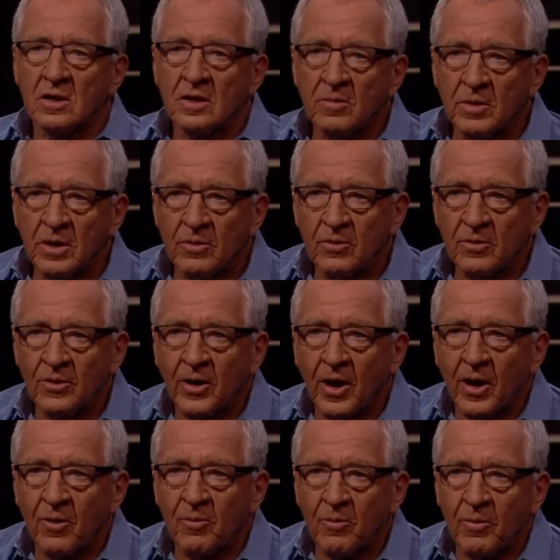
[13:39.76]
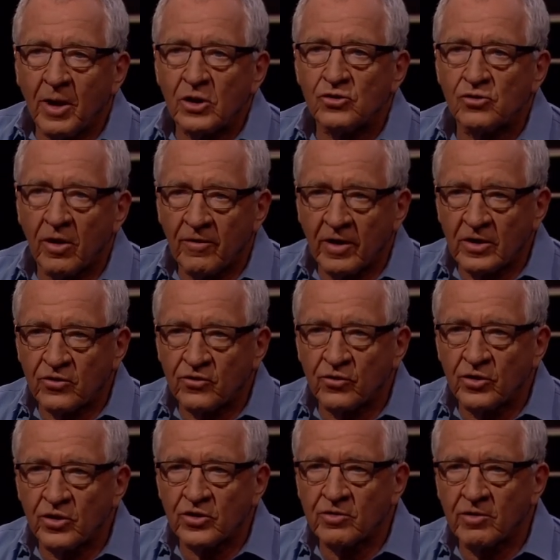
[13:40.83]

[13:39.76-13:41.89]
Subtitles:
let me make sure I've understood this.